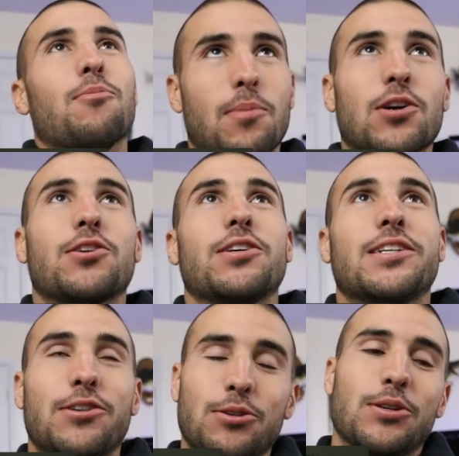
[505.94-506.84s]
Mercury
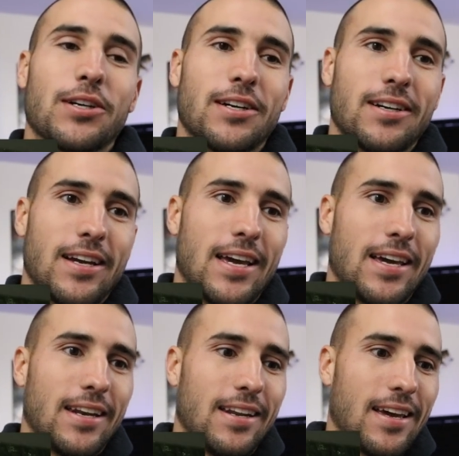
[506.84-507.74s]
Cougar,
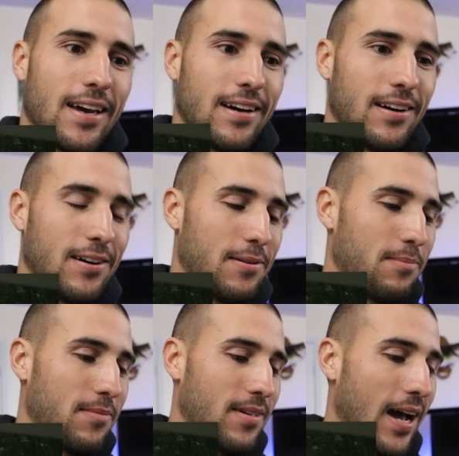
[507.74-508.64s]
and
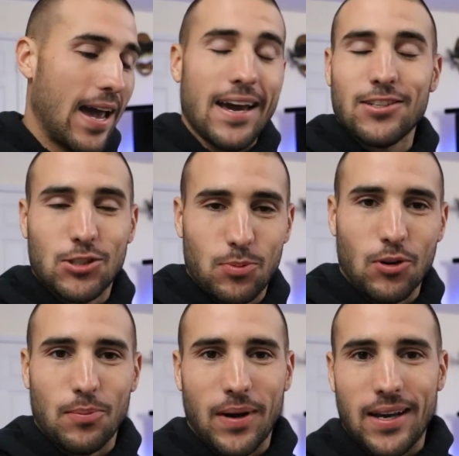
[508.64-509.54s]
I had a
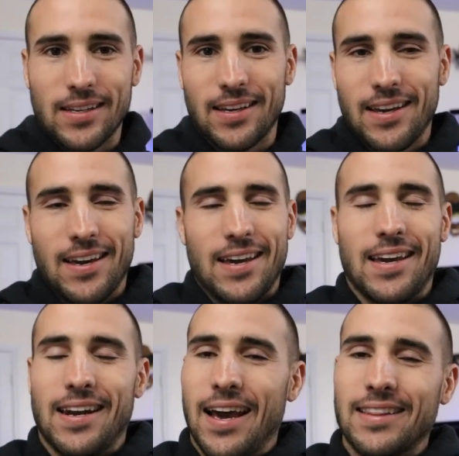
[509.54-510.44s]
sport bike,
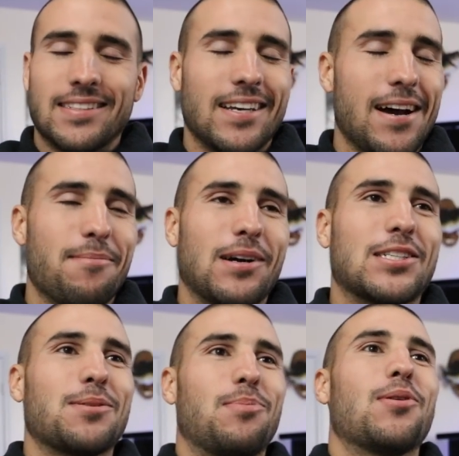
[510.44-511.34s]
and at the time my
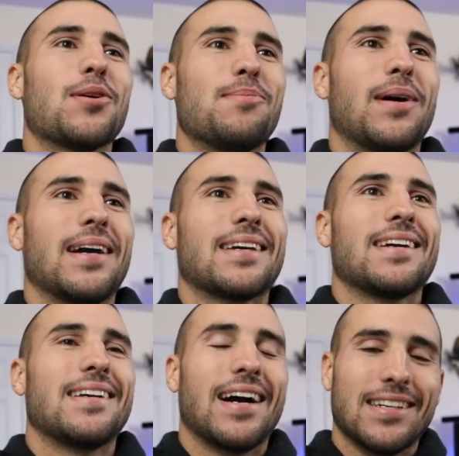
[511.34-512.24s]
sport
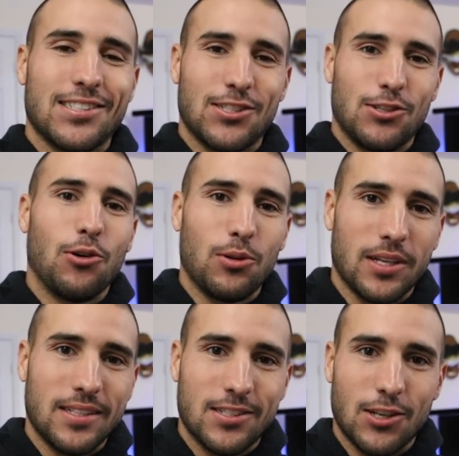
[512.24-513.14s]
bike got
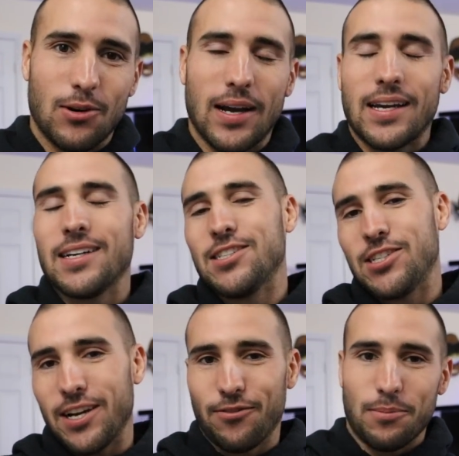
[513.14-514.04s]
stolen. So I got a
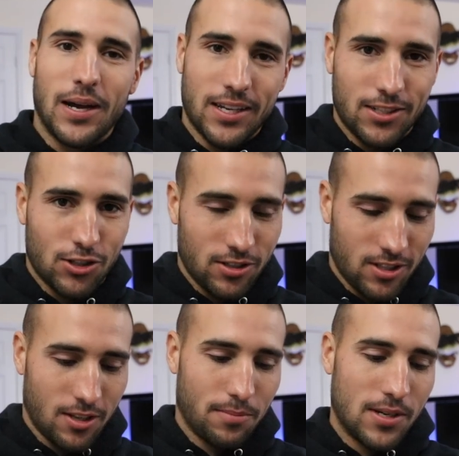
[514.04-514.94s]
check from my
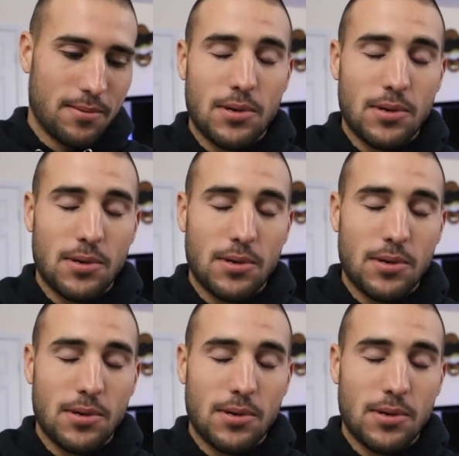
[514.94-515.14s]
insurance company.